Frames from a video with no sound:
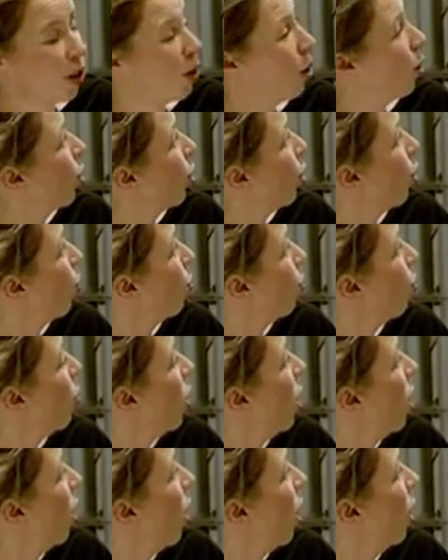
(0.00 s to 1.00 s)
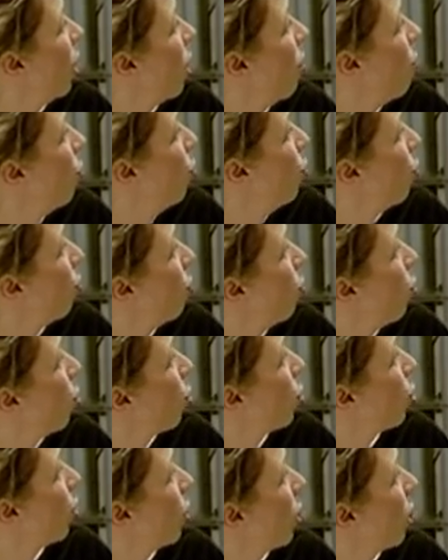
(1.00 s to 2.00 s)
the cue, and they moved more
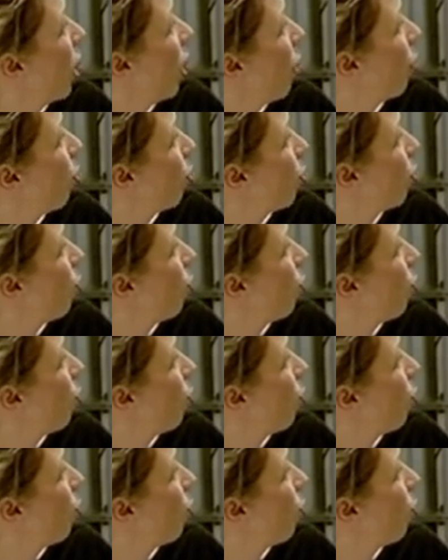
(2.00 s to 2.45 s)
to the left